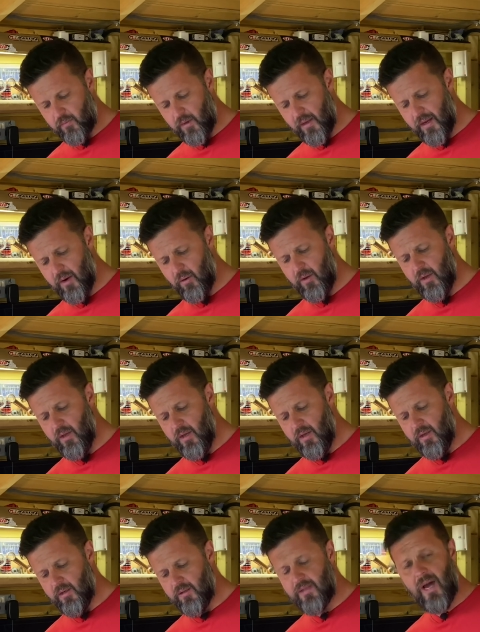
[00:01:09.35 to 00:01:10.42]
Now,
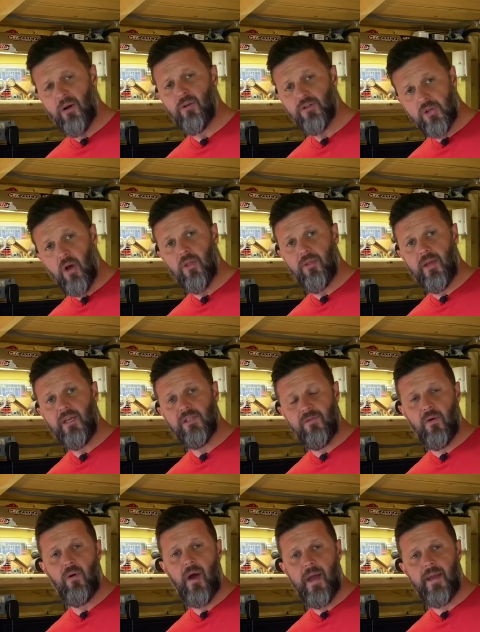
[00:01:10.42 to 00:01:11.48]
Daryl's got these
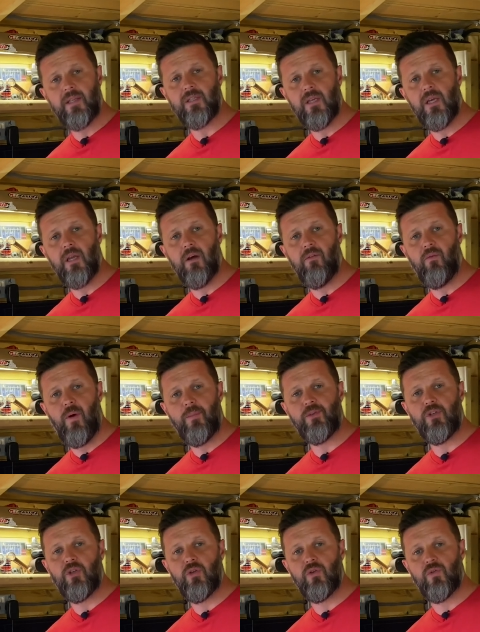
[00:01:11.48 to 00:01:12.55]
variety of webs
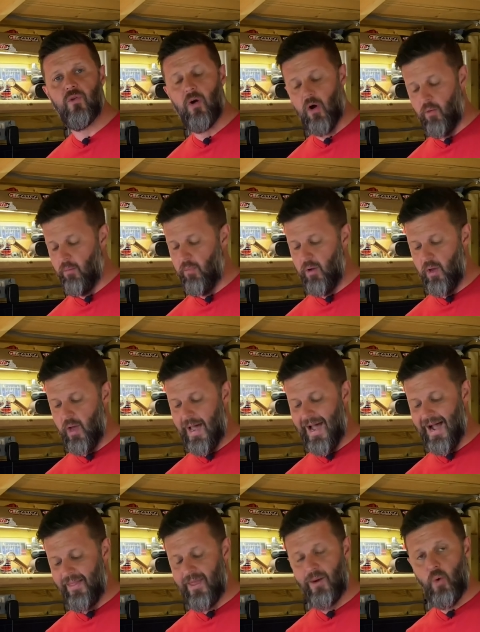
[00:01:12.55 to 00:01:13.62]
to choose from,
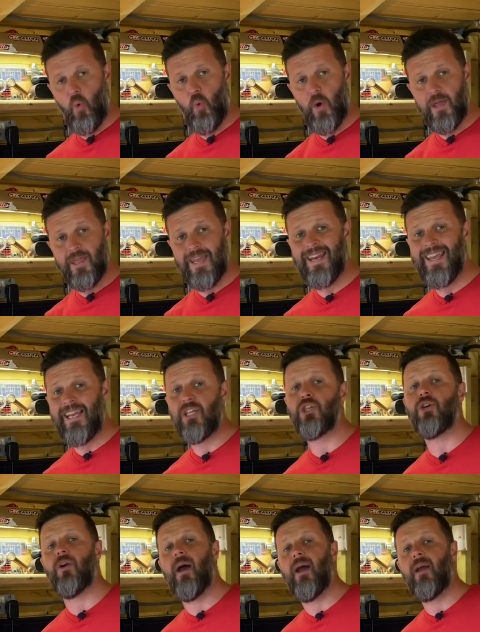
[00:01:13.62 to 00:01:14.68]
and then within each
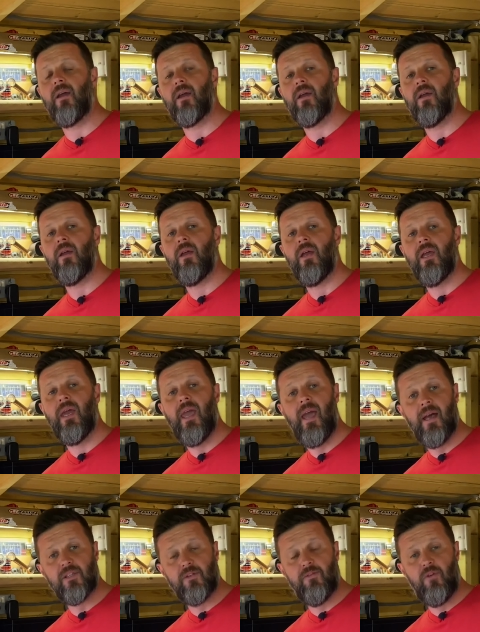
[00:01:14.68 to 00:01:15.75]
crank he
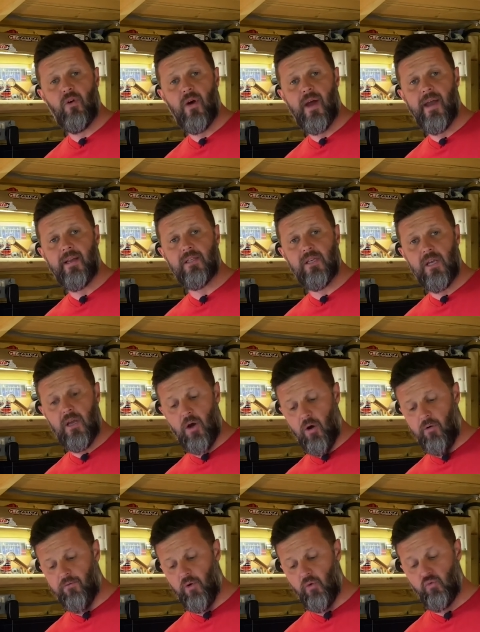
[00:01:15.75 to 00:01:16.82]
has a variety
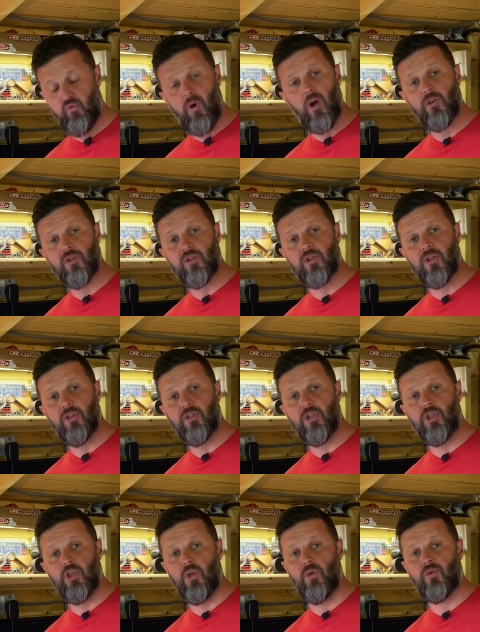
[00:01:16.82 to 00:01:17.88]
of rods to
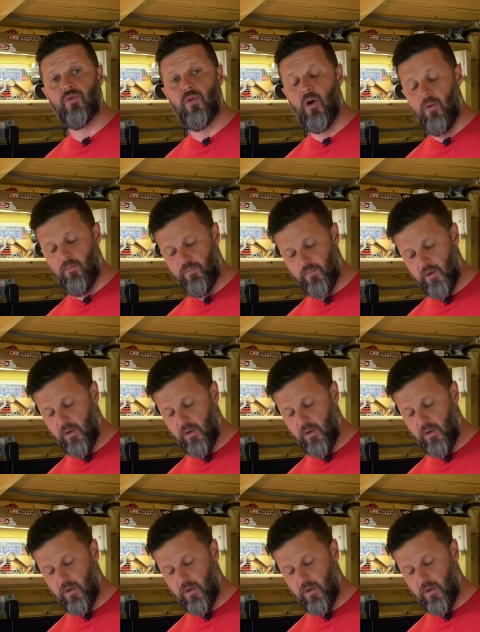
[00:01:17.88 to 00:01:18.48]
choose from.